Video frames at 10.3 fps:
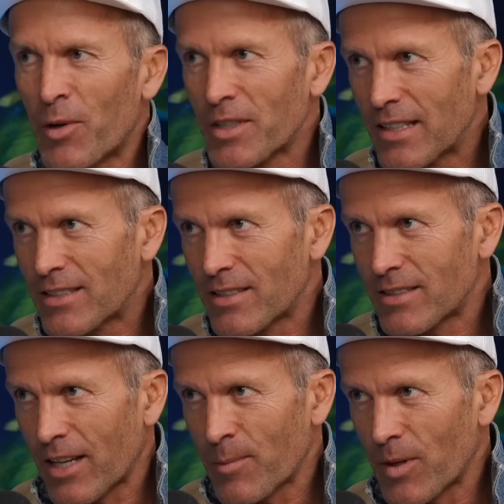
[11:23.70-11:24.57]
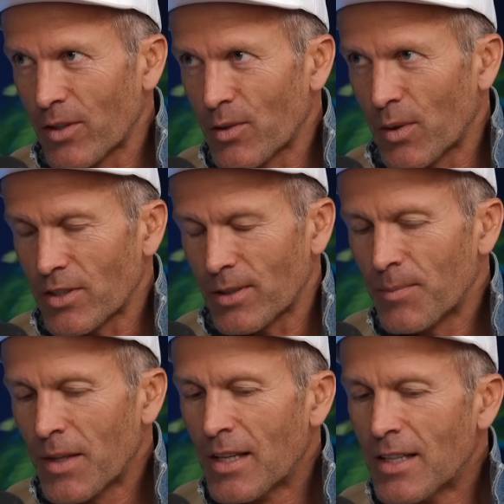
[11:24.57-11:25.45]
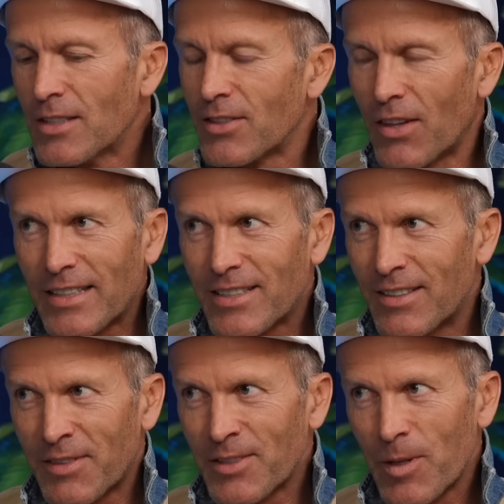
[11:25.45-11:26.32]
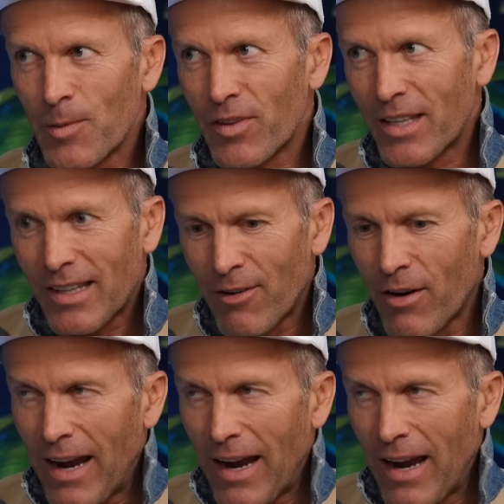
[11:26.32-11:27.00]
I want to get to the second part of your question. So that's because people think they're